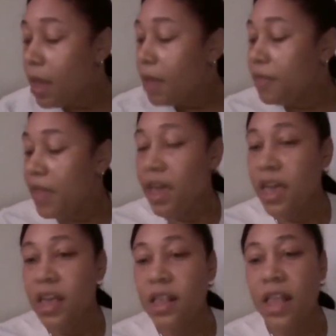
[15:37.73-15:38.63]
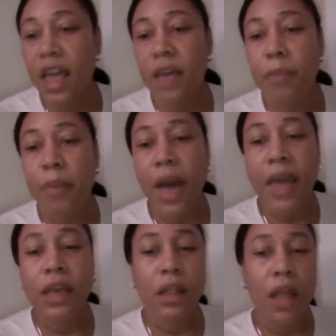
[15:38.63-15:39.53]
There is a
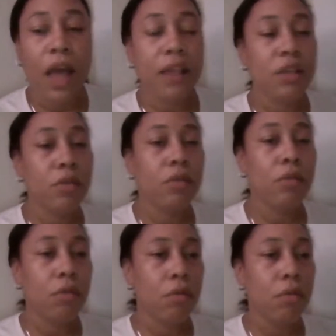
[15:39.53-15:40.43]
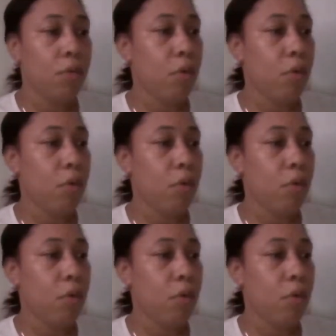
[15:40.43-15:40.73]
biological